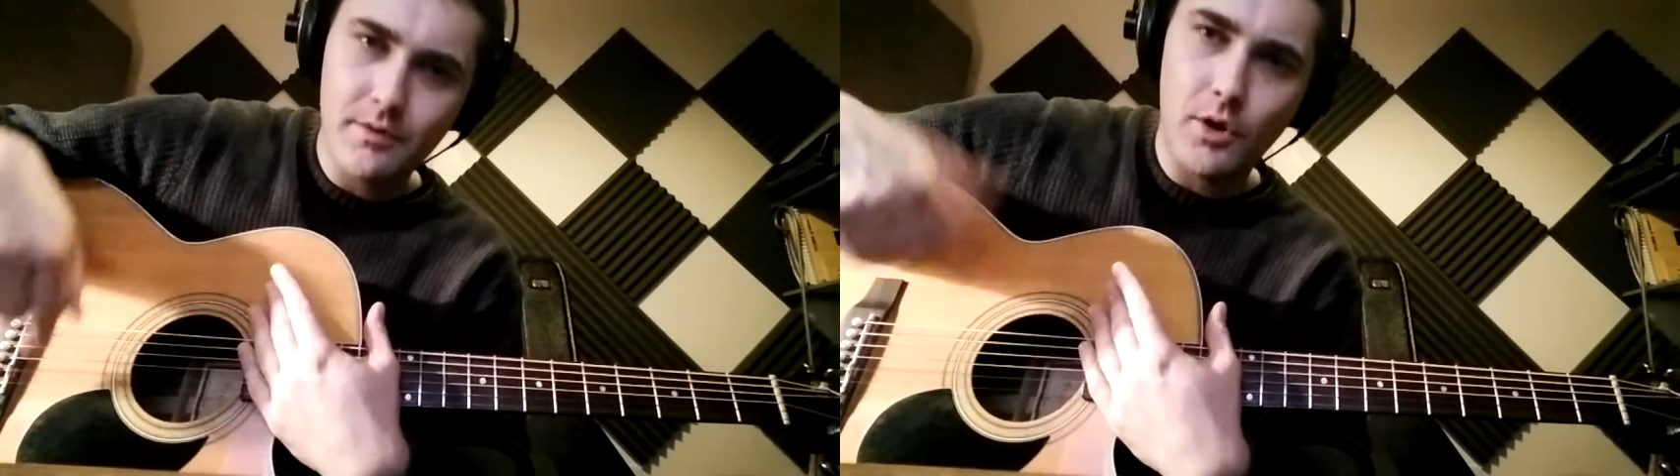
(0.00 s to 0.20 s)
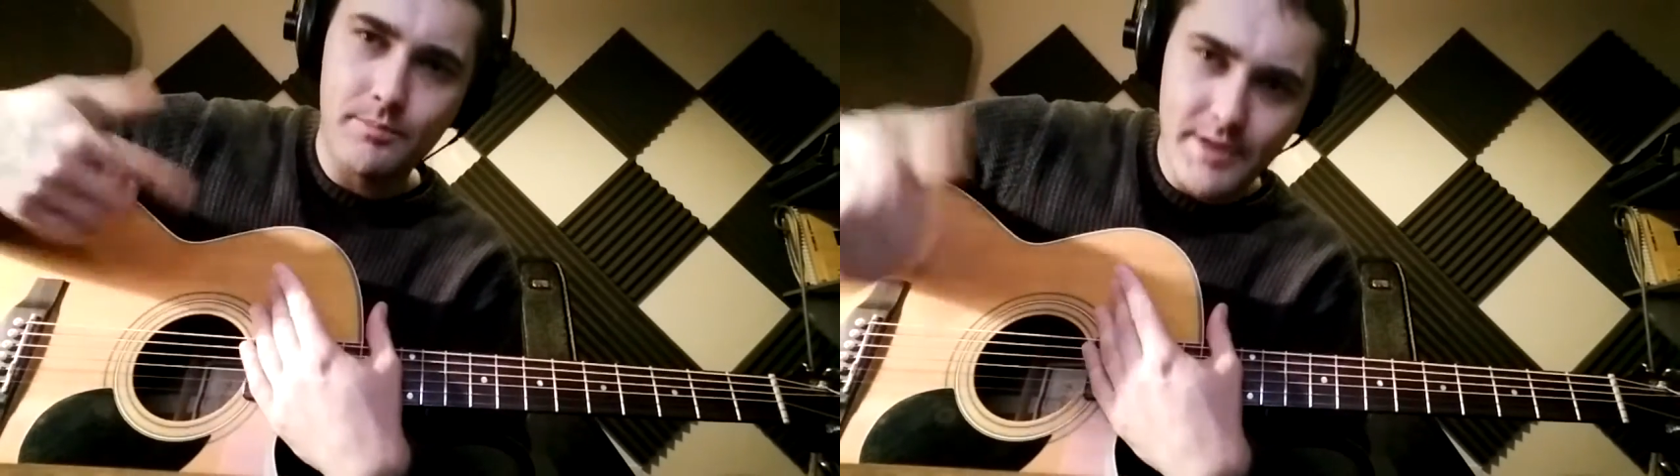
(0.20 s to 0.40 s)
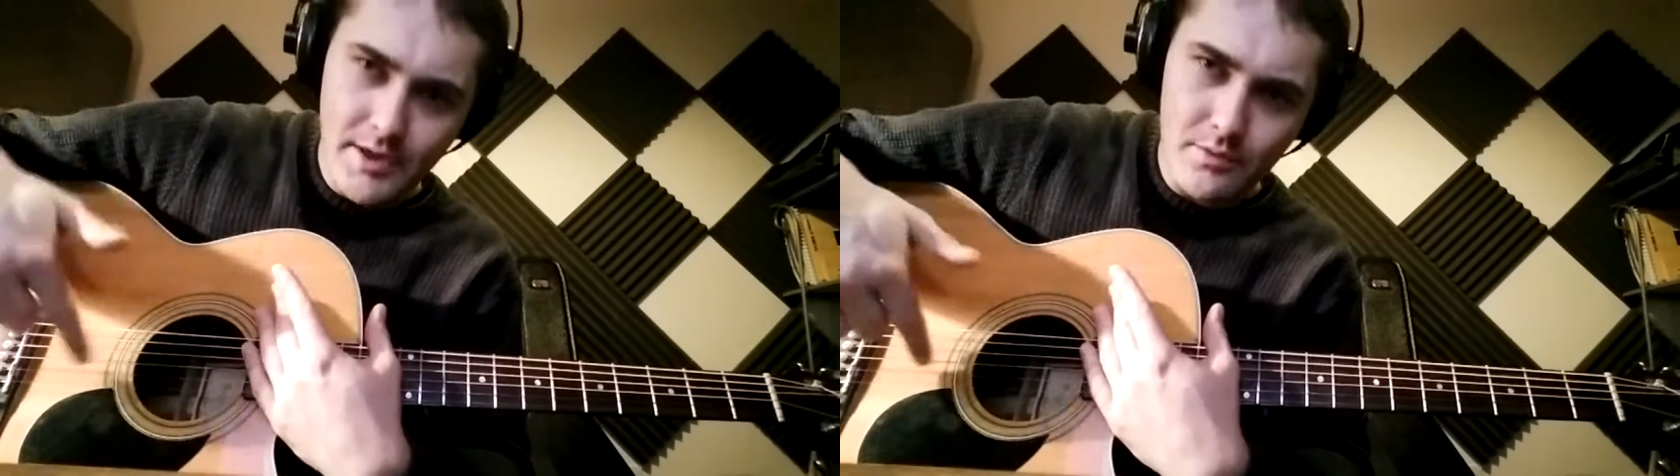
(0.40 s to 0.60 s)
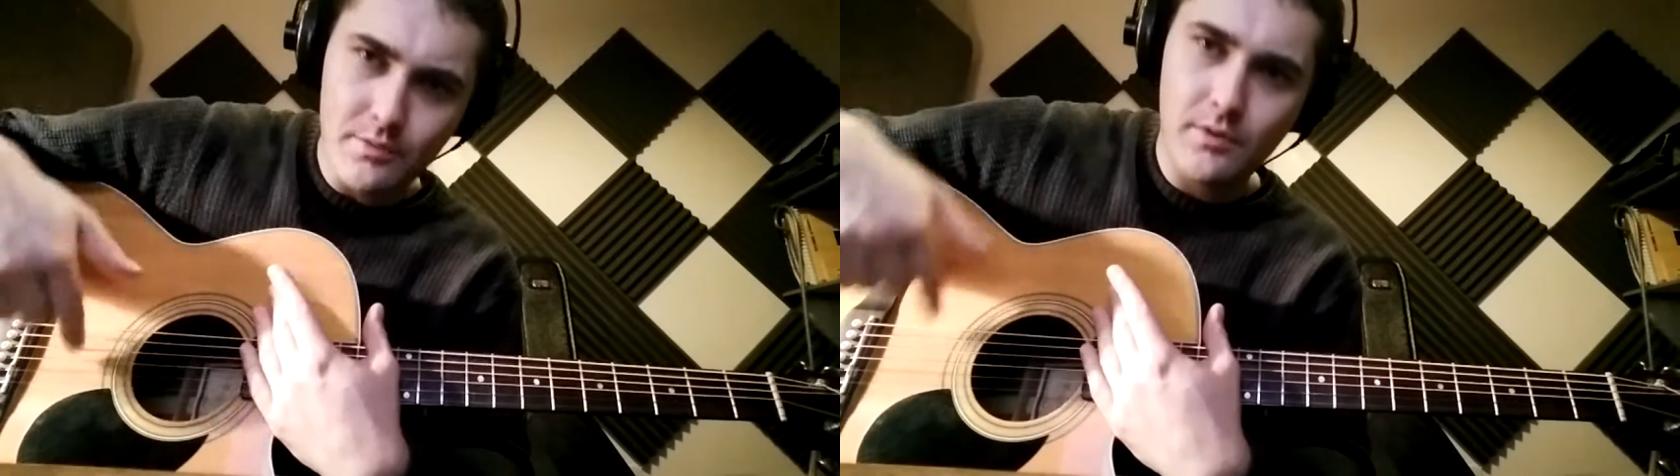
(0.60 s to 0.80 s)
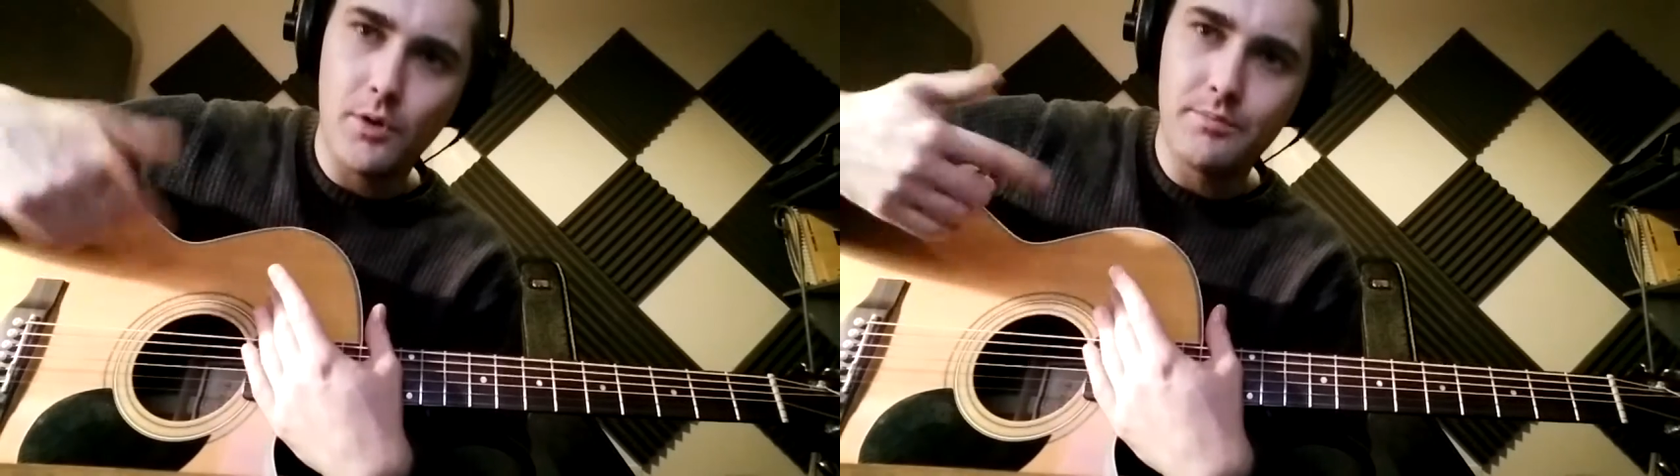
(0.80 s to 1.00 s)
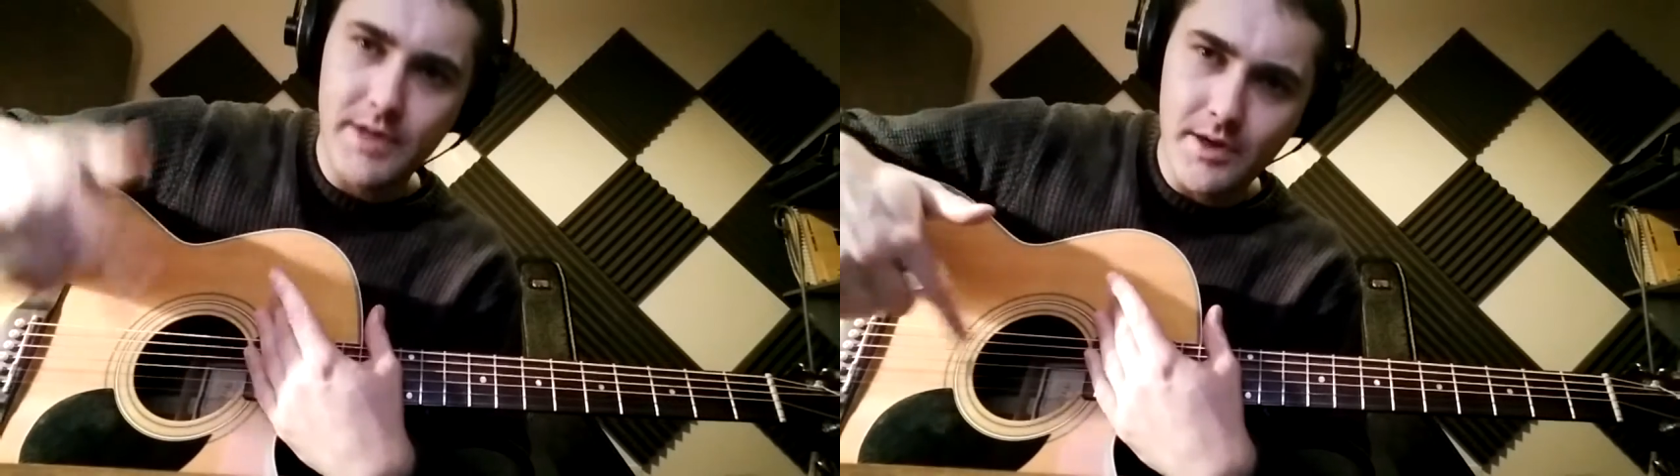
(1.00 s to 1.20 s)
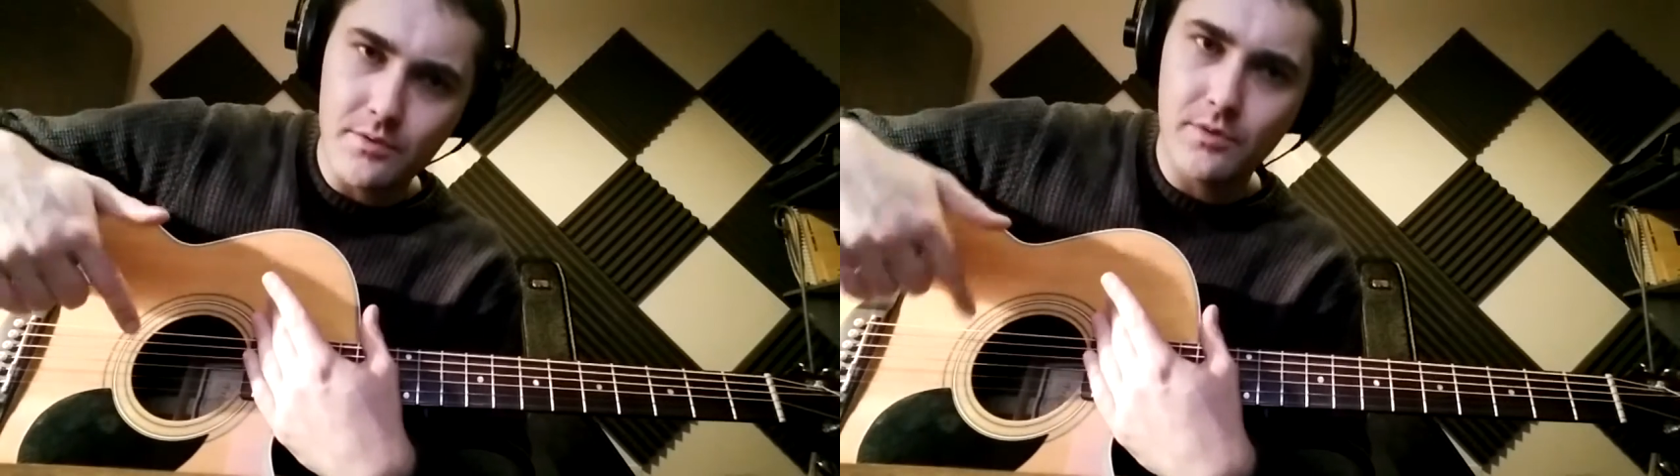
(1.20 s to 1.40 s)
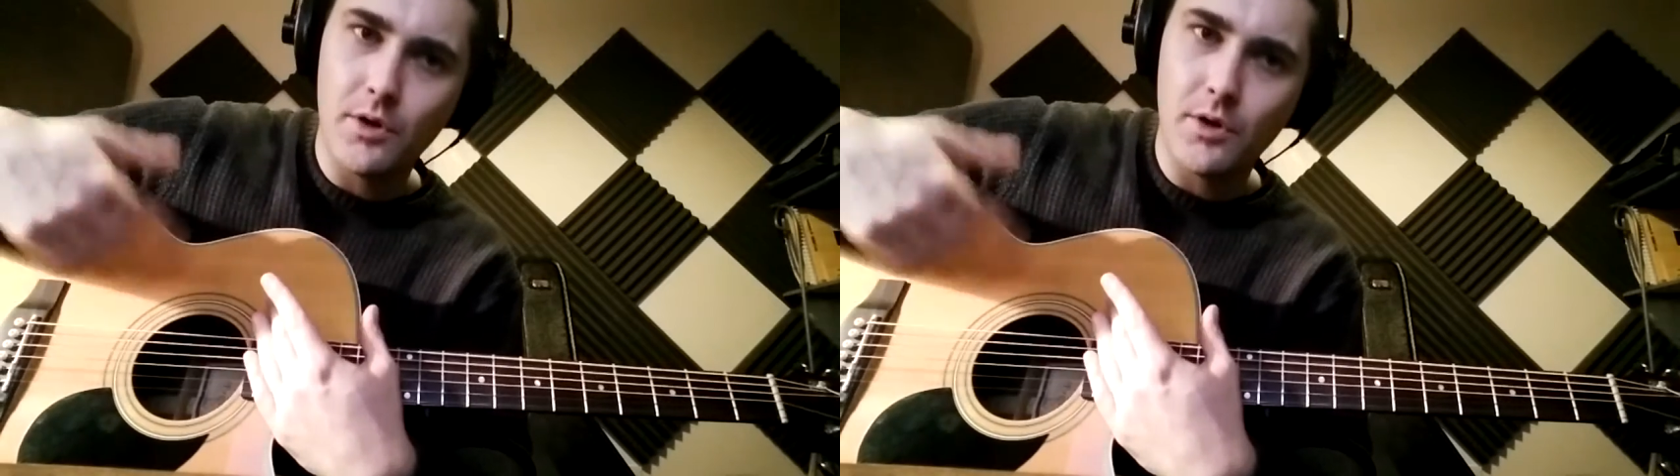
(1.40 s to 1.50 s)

up, down, up, down,